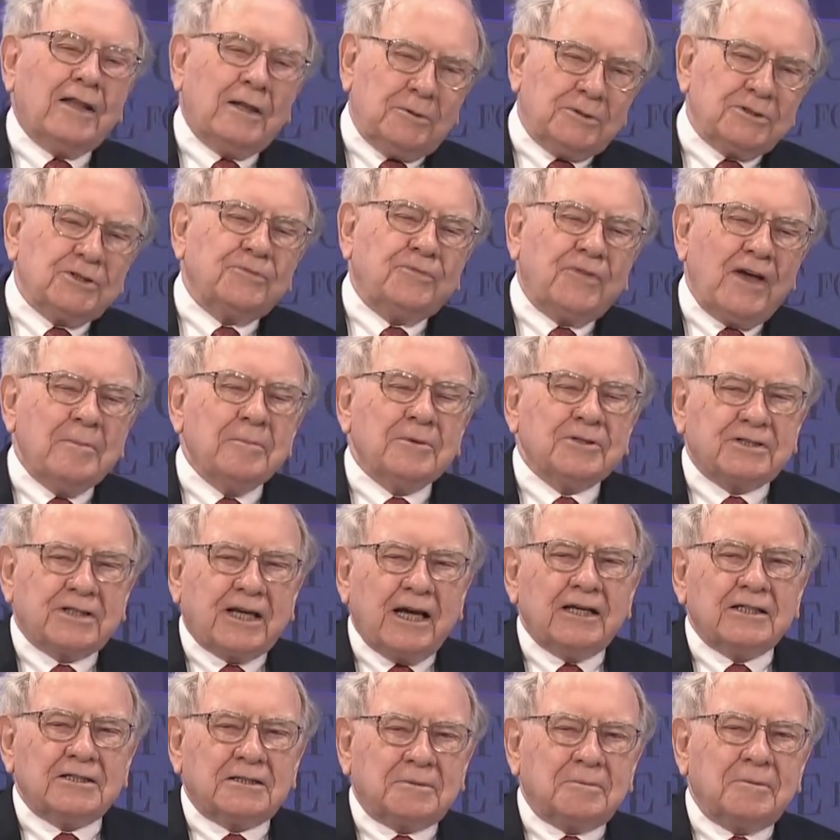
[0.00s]
there was a famous
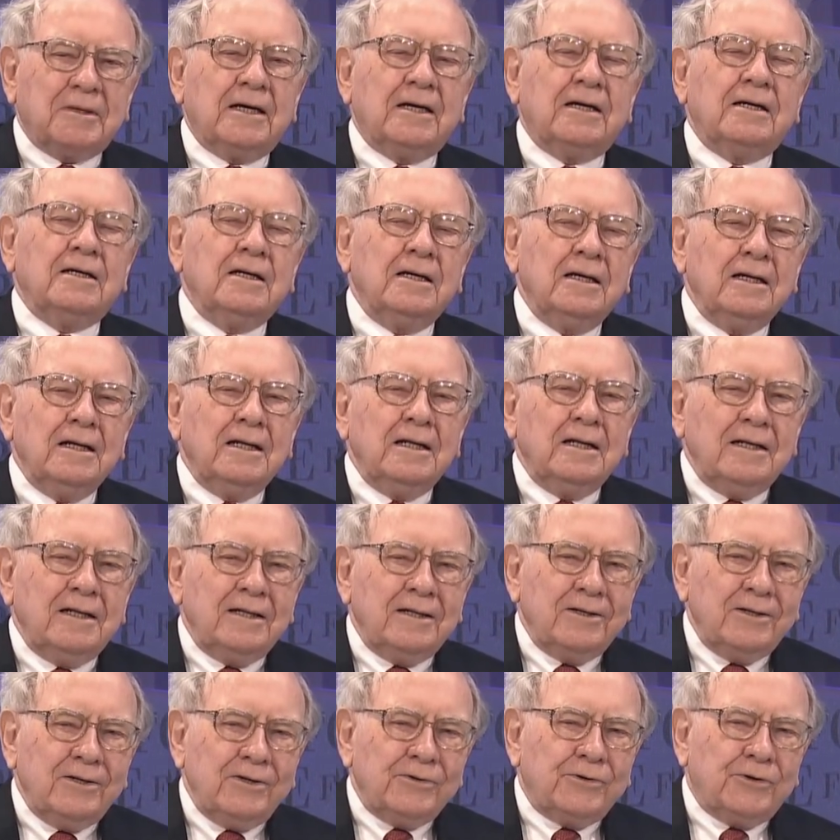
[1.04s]
case where
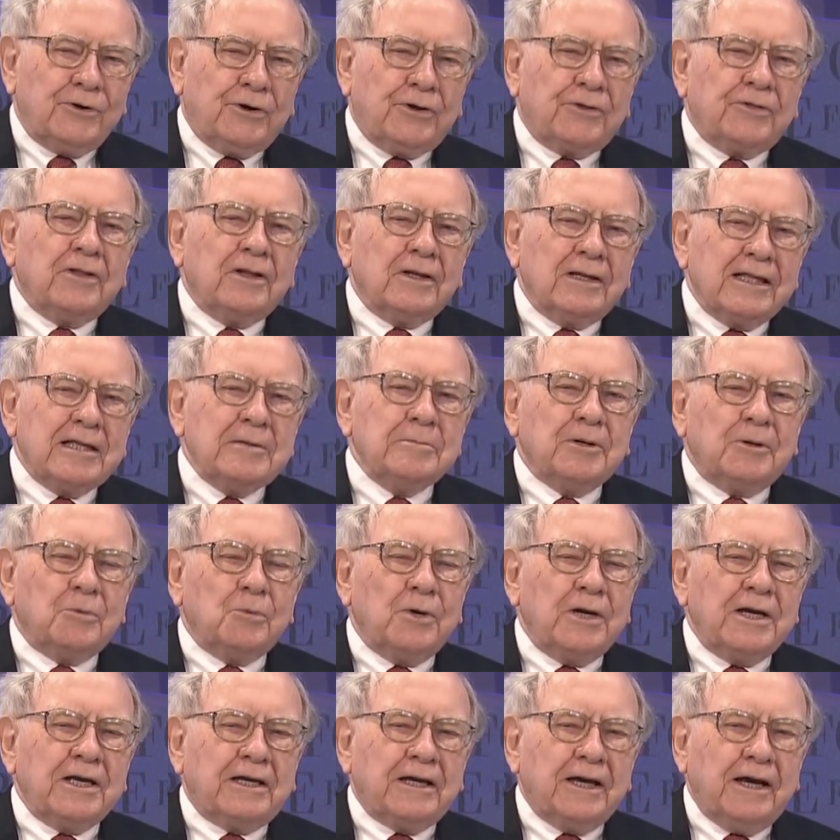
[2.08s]
during the Lehman
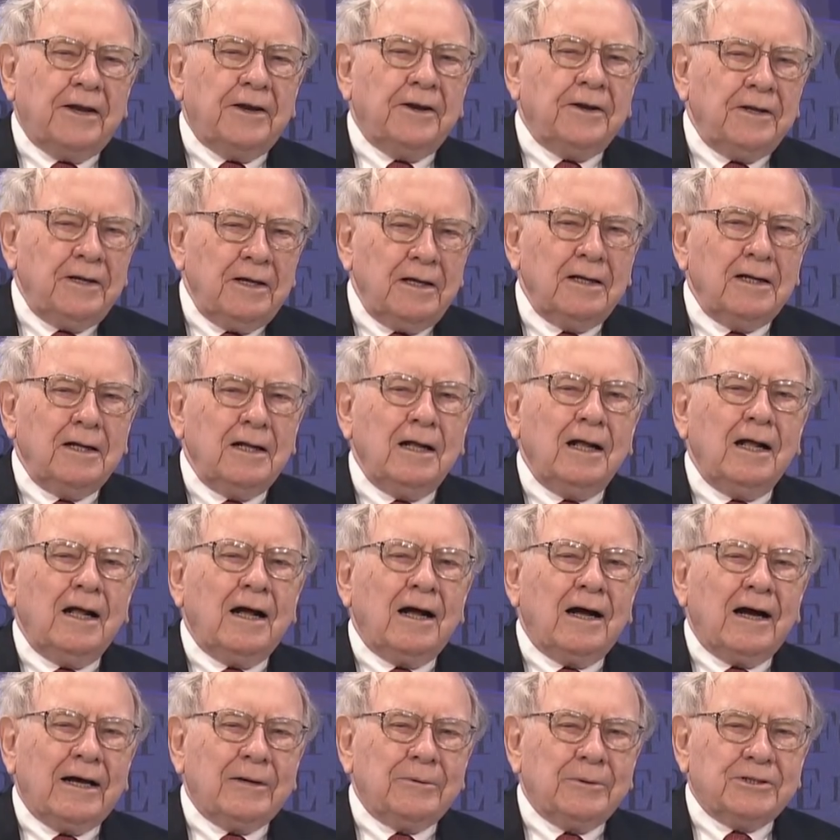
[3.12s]
weekend,
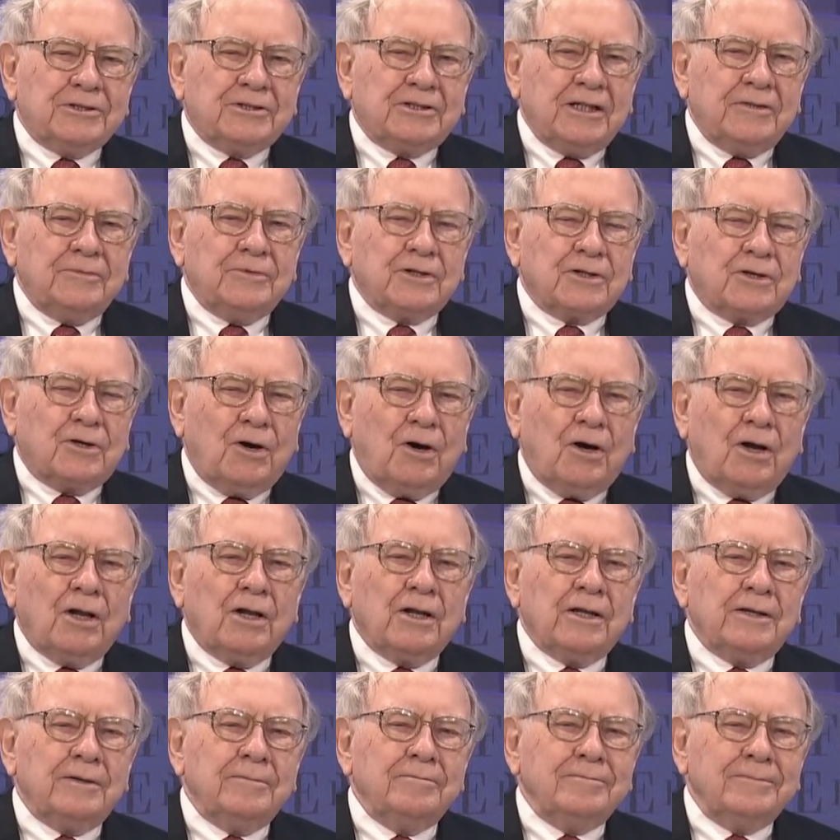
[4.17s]
I received a
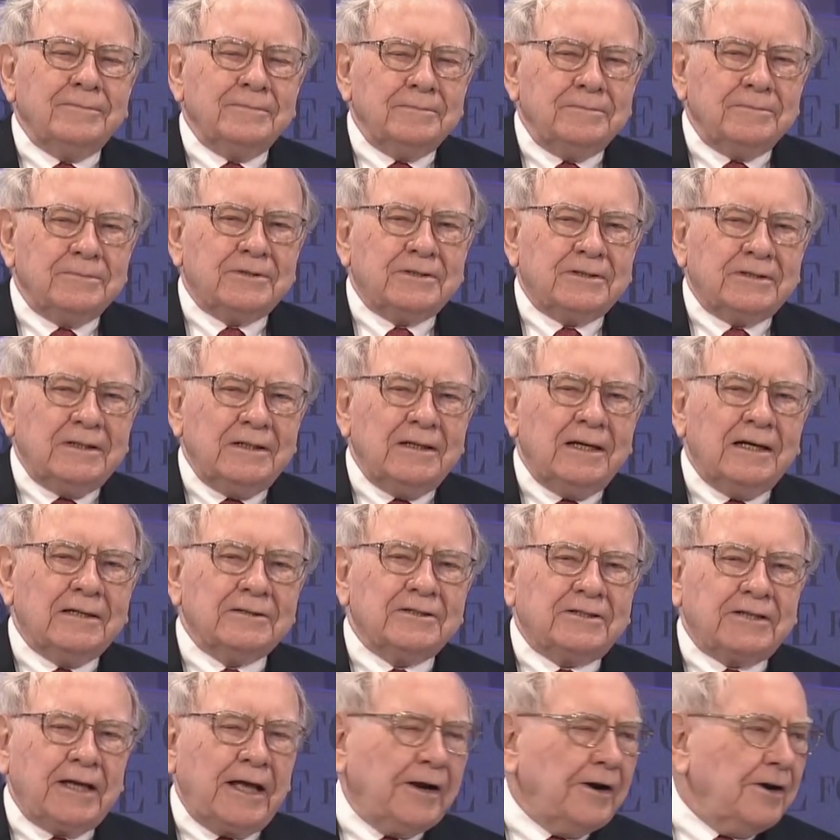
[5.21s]
call at, on
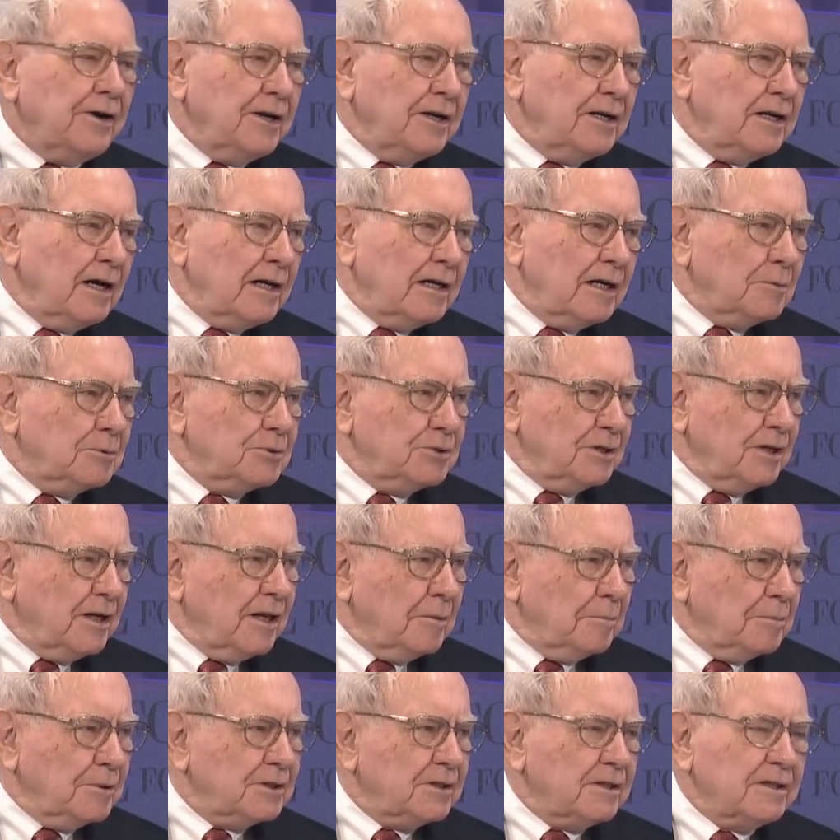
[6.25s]
Saturday night. I was in
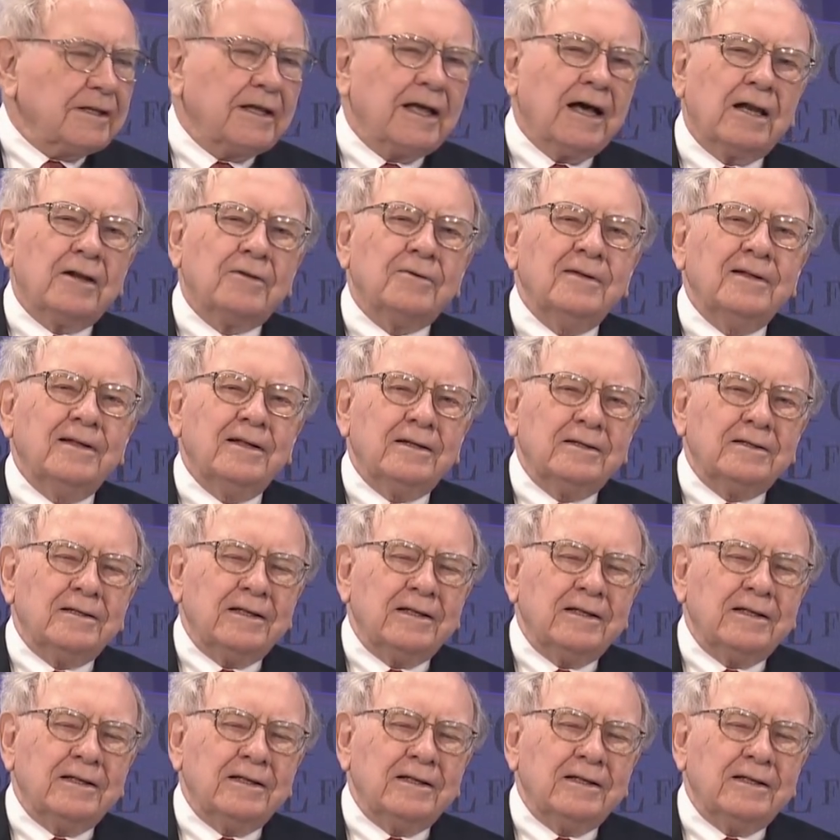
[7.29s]
Edmonton, Cali uh,